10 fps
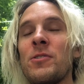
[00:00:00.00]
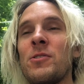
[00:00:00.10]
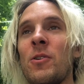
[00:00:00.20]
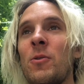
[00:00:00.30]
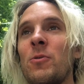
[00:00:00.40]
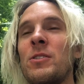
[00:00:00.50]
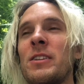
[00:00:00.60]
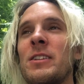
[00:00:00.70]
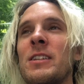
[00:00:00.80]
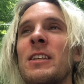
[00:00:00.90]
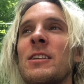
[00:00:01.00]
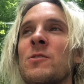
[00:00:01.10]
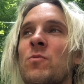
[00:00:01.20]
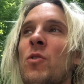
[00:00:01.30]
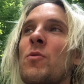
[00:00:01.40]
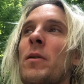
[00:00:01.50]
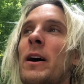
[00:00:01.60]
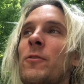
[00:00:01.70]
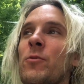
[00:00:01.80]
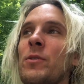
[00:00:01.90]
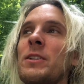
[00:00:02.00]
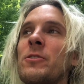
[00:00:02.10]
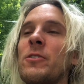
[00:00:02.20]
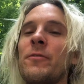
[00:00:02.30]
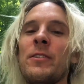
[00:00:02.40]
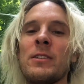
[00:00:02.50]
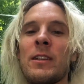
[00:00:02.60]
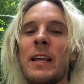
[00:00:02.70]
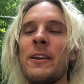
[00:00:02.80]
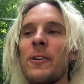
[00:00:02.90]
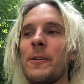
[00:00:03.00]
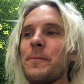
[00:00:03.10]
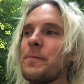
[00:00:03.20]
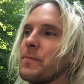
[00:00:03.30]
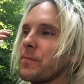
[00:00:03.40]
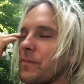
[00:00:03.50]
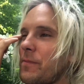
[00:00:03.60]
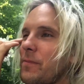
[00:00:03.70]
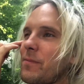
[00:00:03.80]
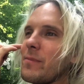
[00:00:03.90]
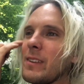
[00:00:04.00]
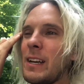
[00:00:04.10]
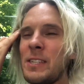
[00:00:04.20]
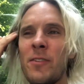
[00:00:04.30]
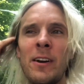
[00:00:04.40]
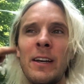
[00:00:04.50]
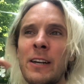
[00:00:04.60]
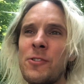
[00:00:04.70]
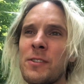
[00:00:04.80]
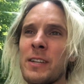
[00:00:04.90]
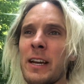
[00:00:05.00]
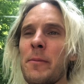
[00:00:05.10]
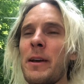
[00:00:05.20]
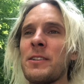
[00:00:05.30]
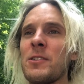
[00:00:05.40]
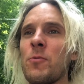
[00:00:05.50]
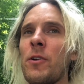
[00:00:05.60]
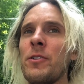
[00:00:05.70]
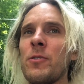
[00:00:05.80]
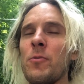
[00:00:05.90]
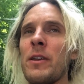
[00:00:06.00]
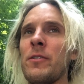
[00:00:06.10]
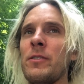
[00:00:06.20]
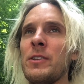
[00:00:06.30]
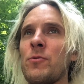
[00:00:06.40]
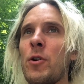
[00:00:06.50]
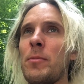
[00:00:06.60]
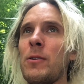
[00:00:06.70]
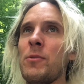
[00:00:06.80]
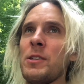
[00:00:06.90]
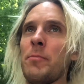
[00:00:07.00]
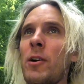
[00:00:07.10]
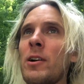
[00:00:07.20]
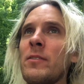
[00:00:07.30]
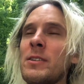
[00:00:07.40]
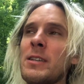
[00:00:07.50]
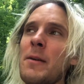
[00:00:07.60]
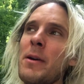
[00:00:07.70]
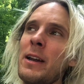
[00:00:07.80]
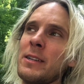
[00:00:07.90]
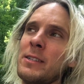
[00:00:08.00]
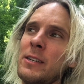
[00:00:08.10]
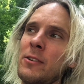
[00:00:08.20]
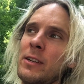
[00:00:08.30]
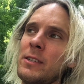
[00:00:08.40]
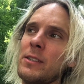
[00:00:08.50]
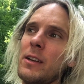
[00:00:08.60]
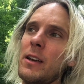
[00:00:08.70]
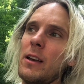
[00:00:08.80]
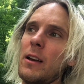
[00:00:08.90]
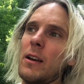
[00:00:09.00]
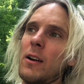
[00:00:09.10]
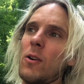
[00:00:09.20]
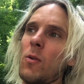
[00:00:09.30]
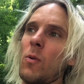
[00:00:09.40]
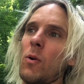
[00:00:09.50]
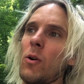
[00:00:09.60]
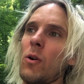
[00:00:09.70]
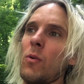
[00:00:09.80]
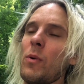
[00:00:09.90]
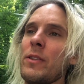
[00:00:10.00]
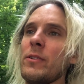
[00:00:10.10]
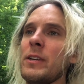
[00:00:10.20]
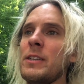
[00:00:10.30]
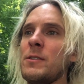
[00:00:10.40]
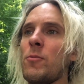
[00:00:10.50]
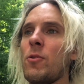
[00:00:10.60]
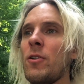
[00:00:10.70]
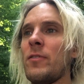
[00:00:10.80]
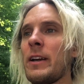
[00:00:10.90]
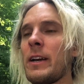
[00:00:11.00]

So to see this robot resurface later is very interesting, and it makes us wonder whether this robot was a part of the Cymatics series, or whether he's more of like